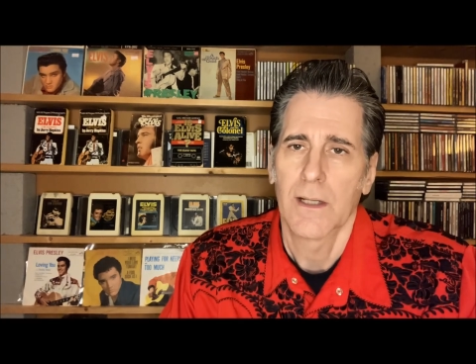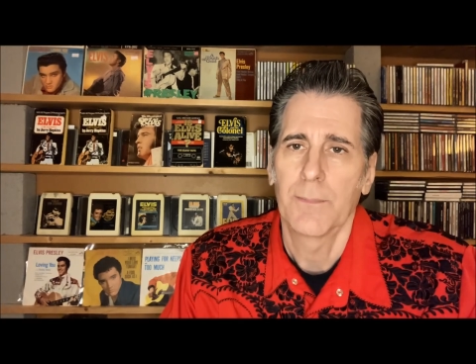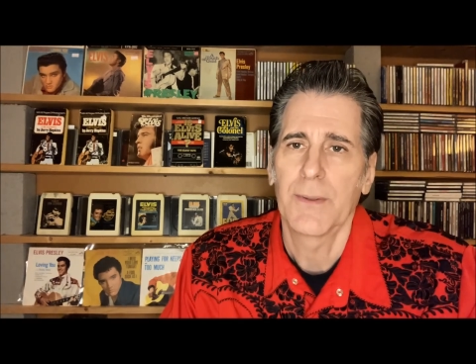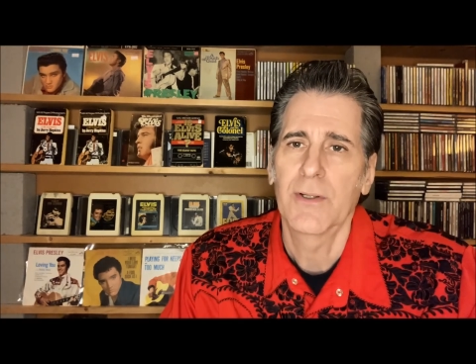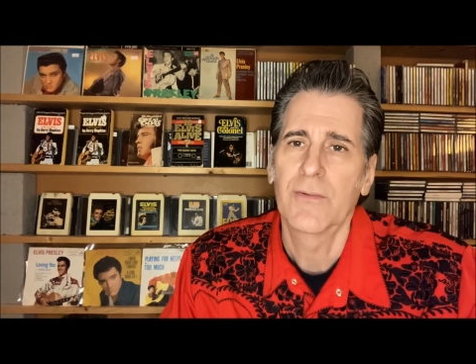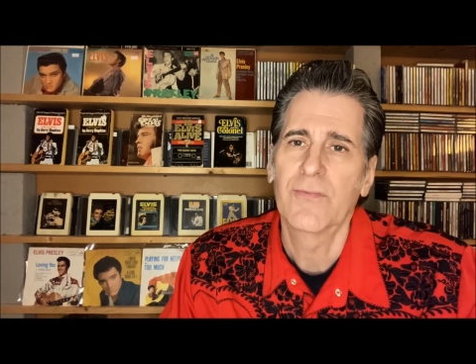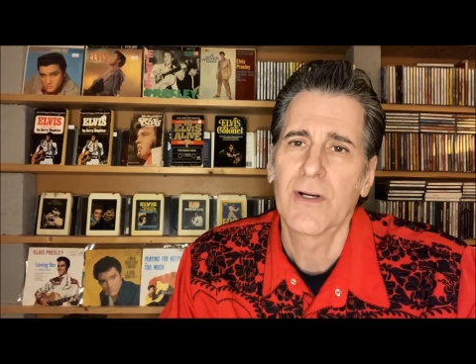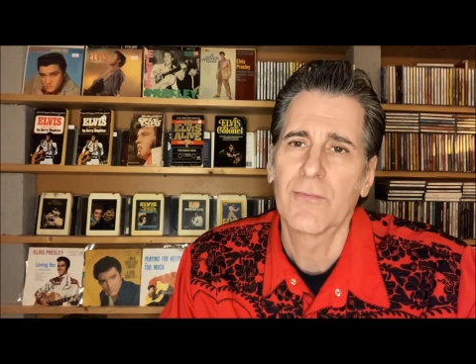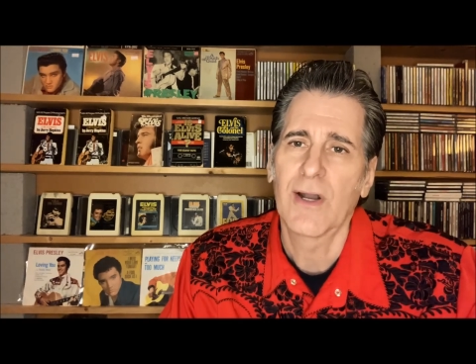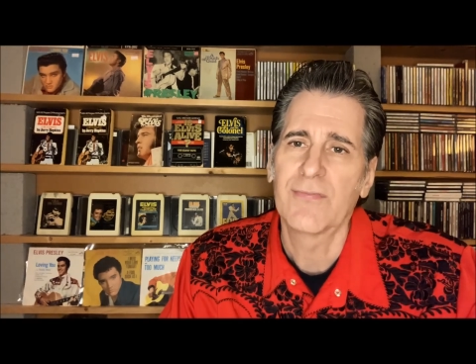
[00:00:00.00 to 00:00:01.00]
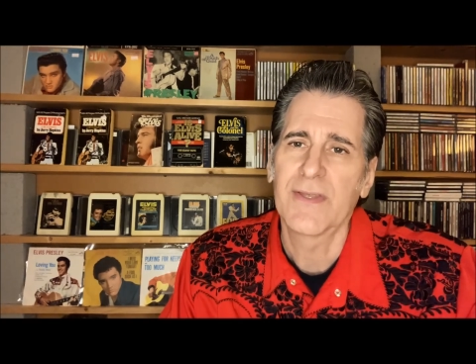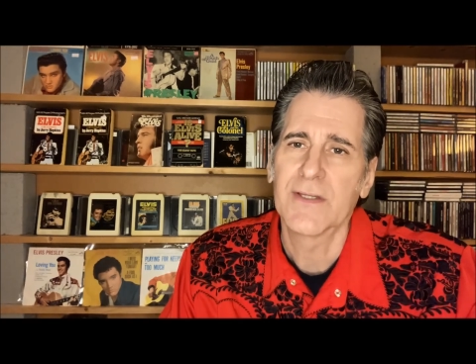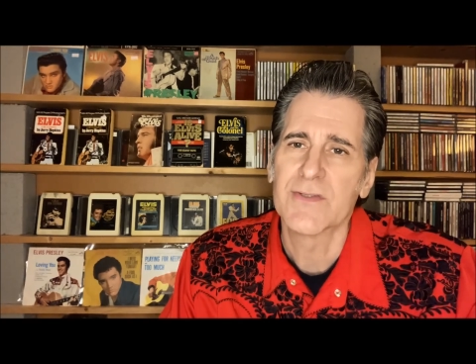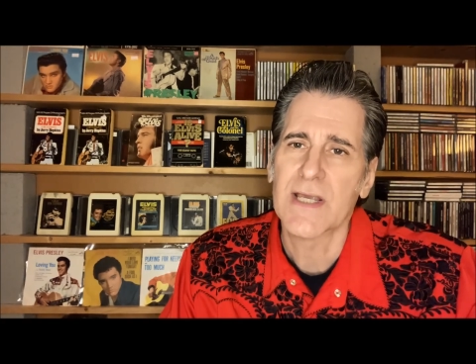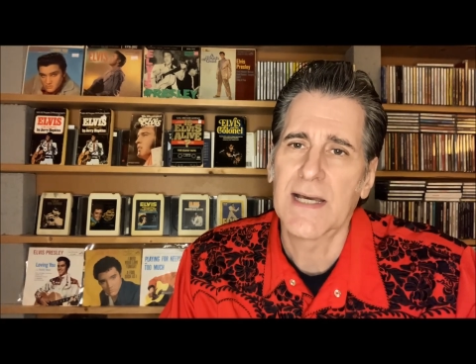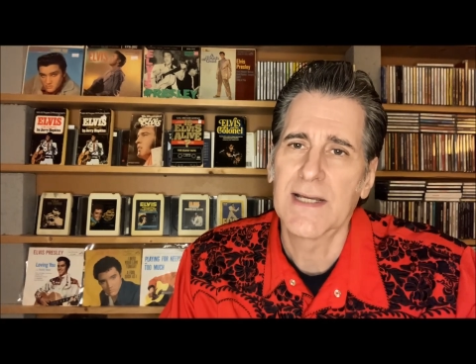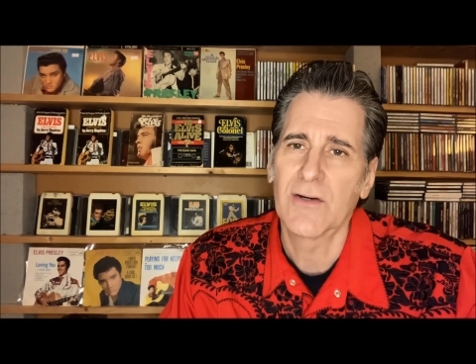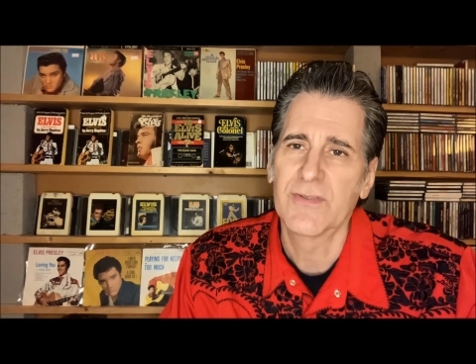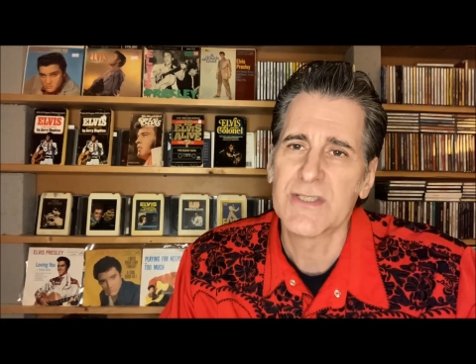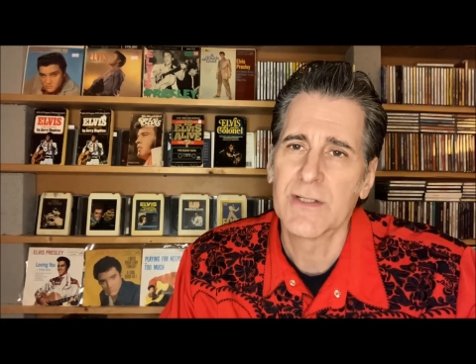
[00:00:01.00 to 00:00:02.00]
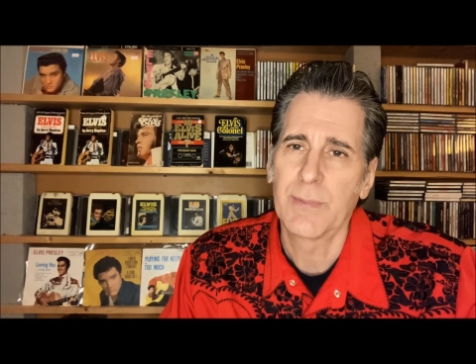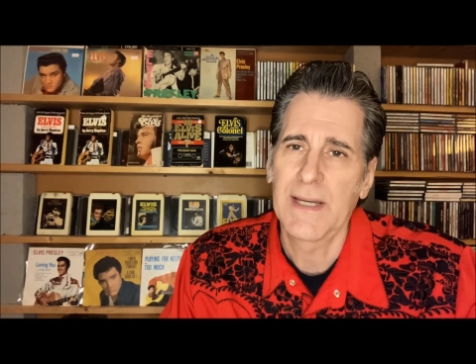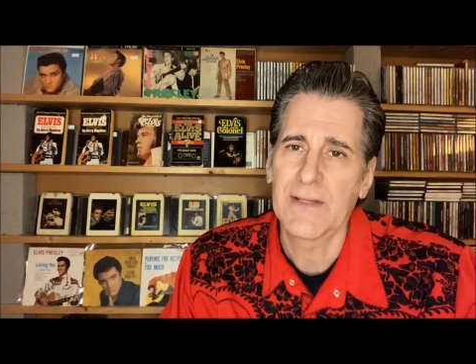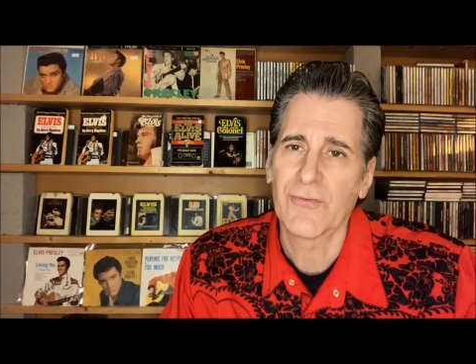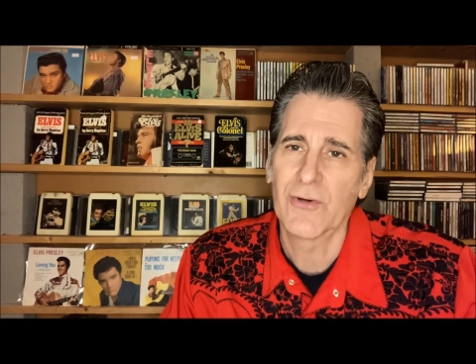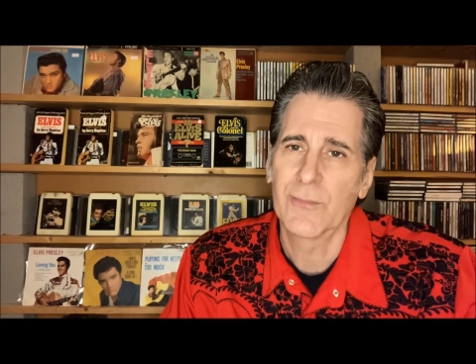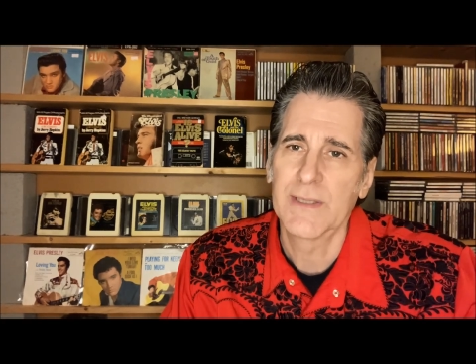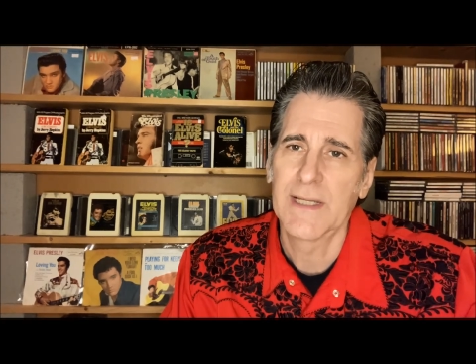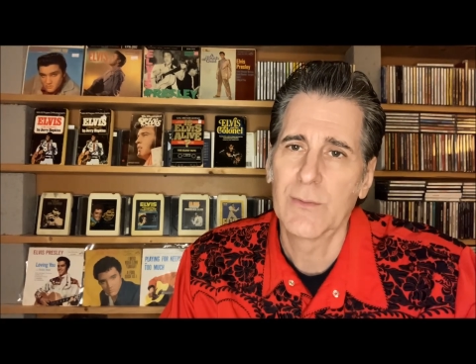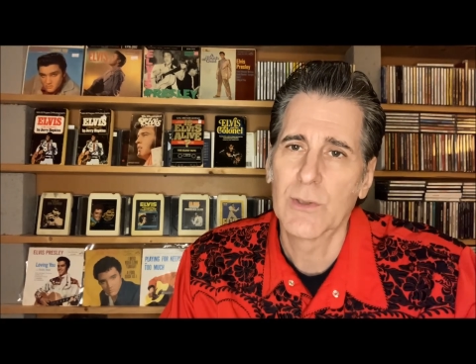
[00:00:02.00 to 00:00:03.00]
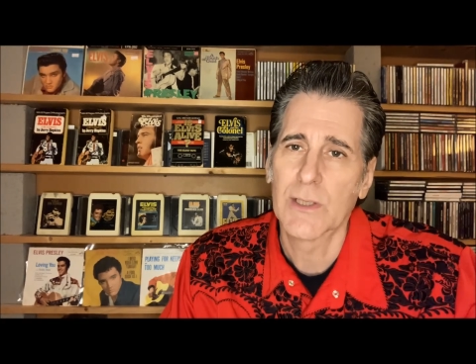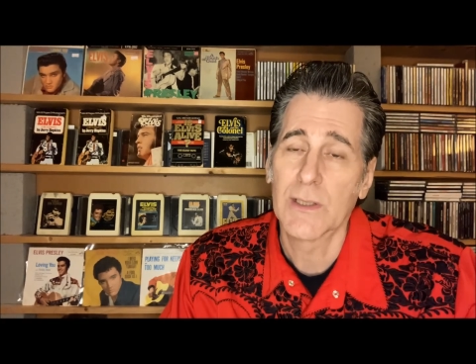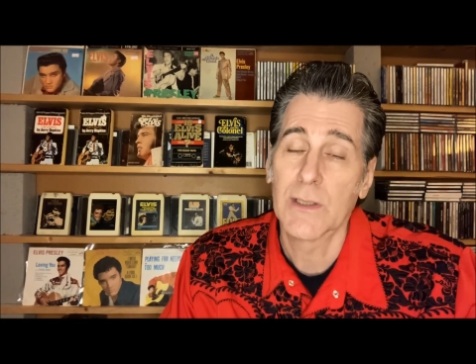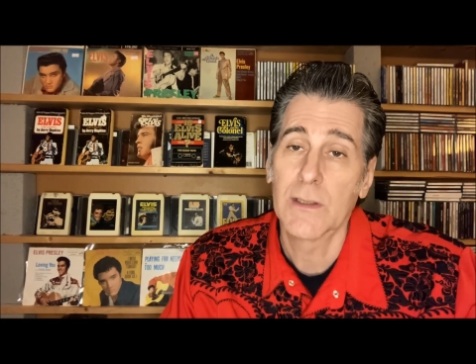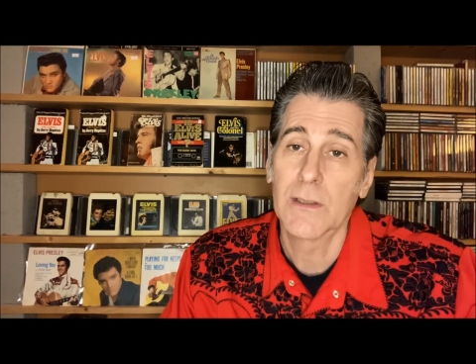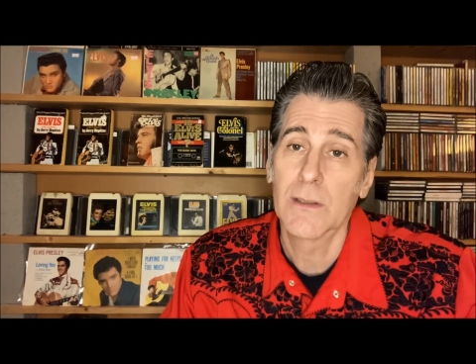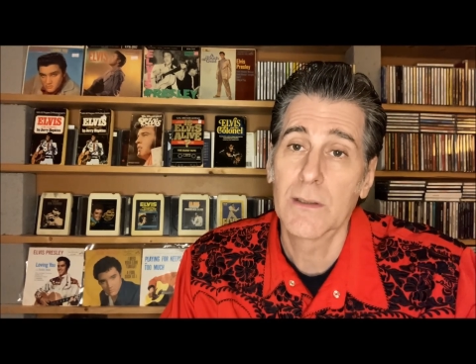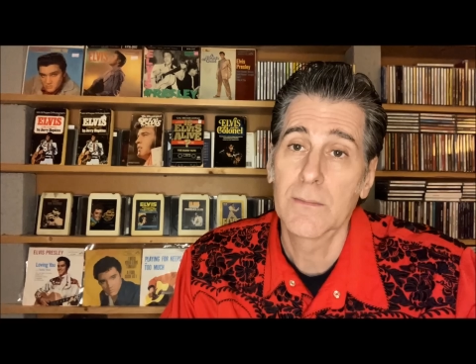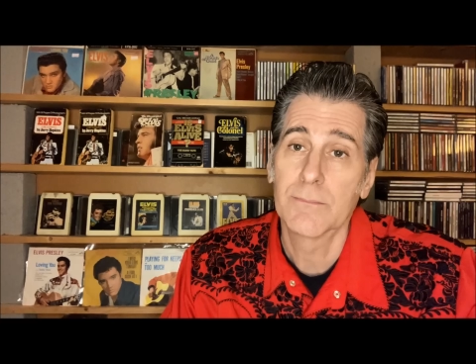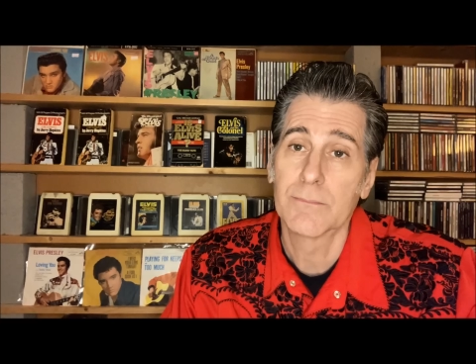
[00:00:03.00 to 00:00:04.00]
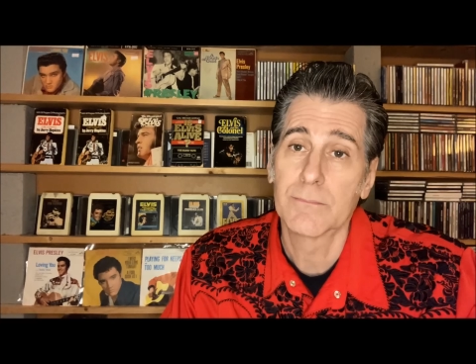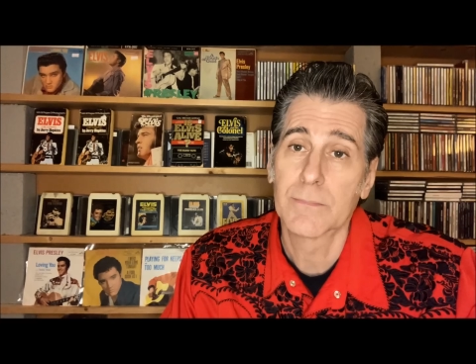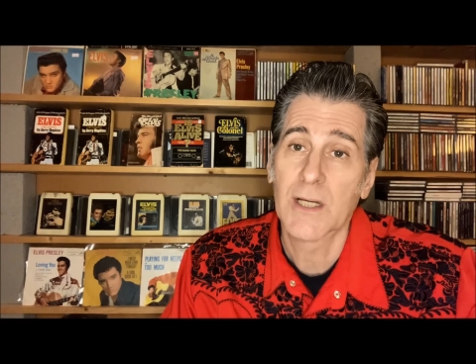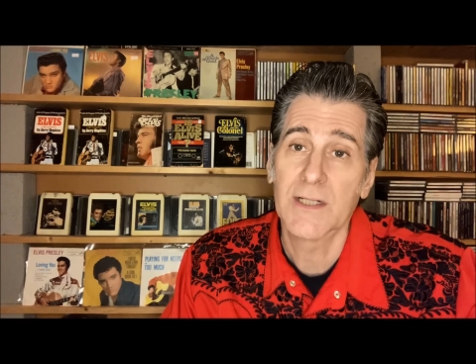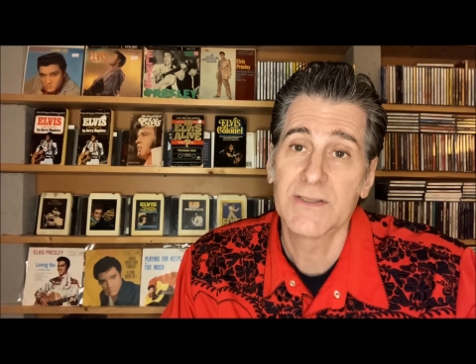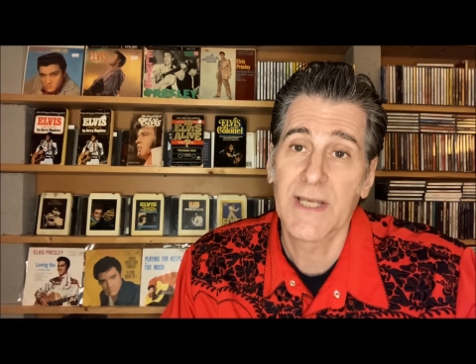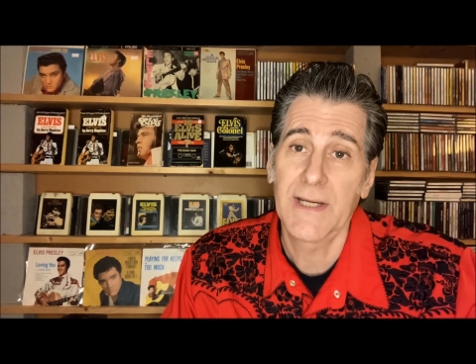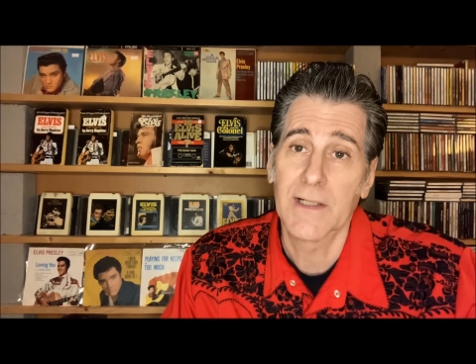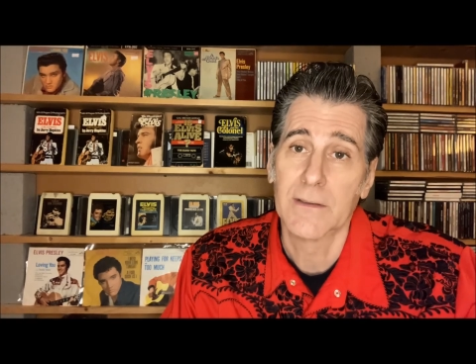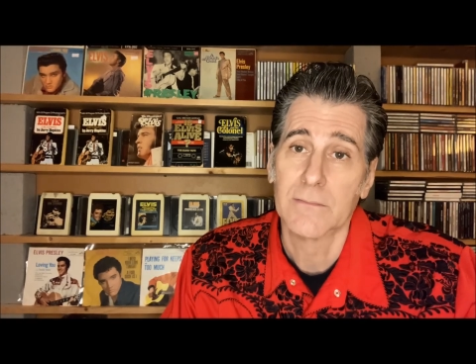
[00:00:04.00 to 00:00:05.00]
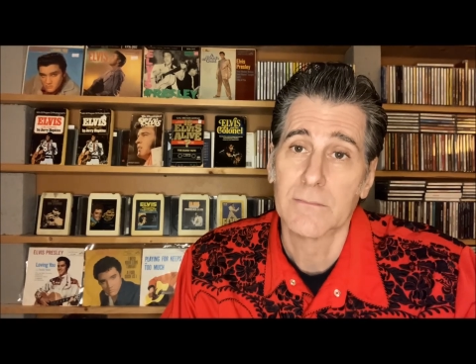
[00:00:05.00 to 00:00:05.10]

couple of ruffians got Elvis in the bathroom and they were going to cut his hair.